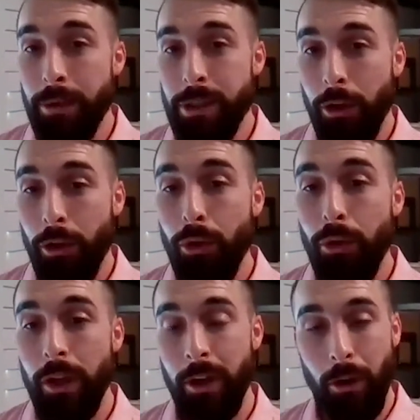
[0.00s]
That was
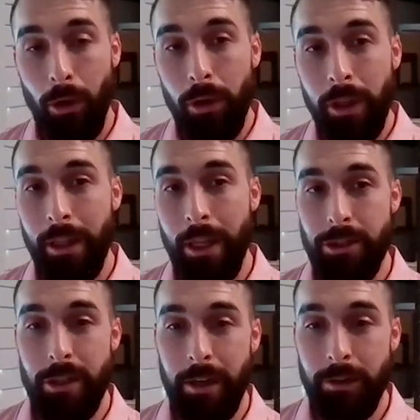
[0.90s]
included in early
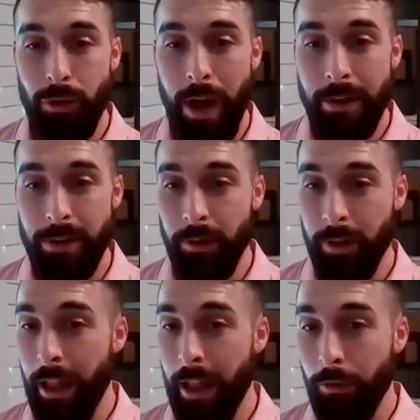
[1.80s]
legislative drafts
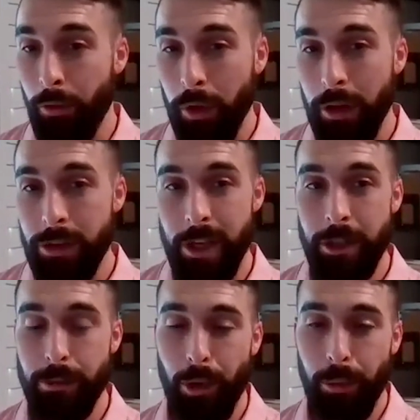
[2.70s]
of
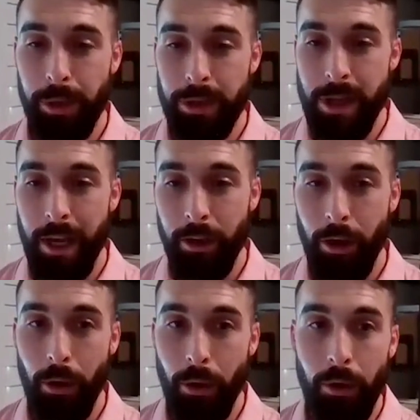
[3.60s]
California's age-appropriate
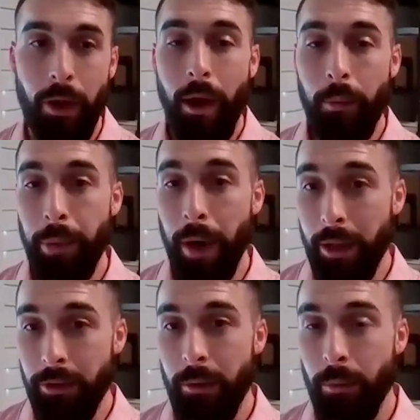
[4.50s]
design code,
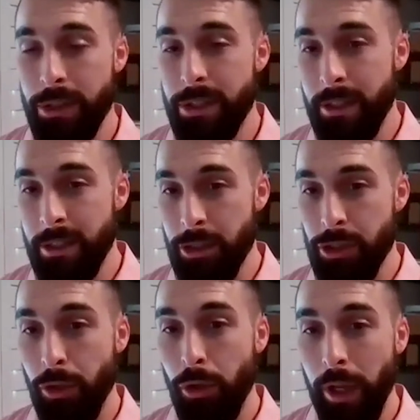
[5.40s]
but was since
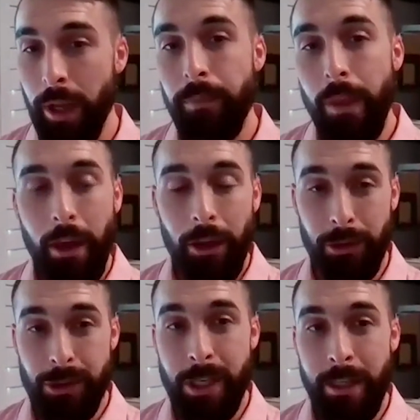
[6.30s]
excluded.
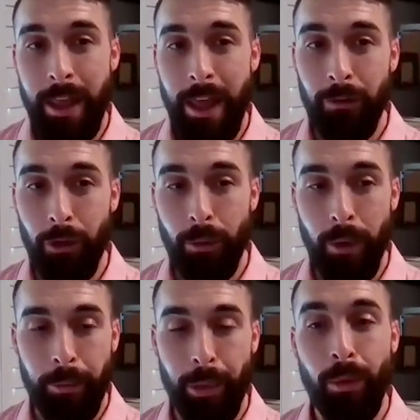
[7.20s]
You'll see that if
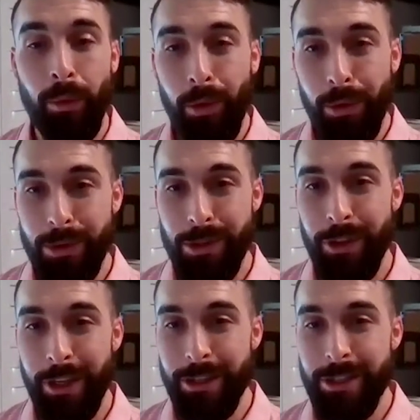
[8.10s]
you
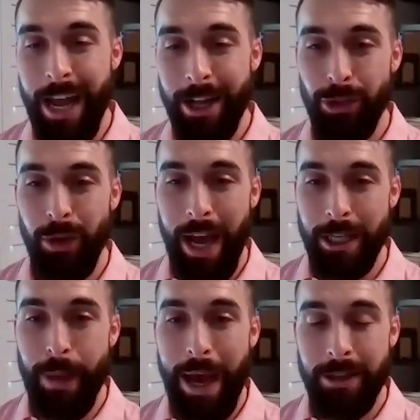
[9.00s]
peruse the statute
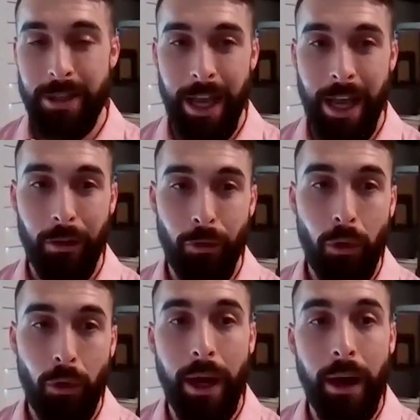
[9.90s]
as passed in
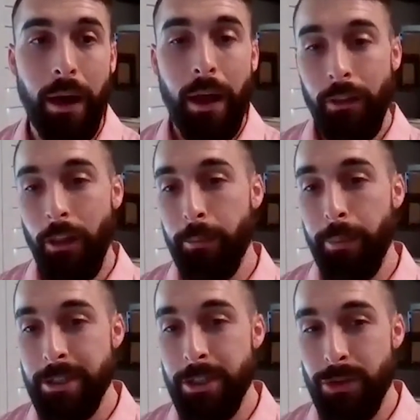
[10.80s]
California,
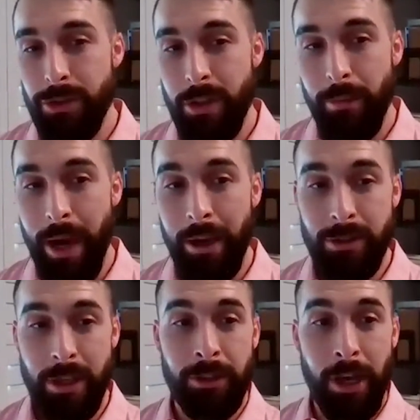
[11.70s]
that the best interest of the minors